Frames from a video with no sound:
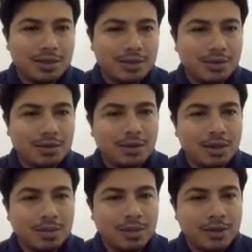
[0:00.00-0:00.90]
You
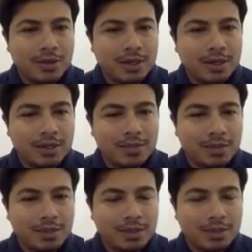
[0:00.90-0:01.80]
talk about it in the
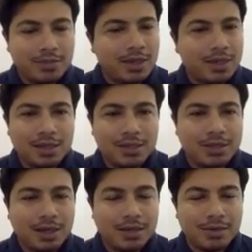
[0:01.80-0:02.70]
present, but it
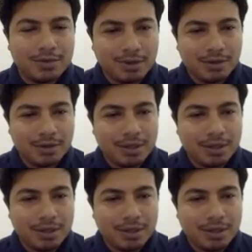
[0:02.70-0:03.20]
is unreal.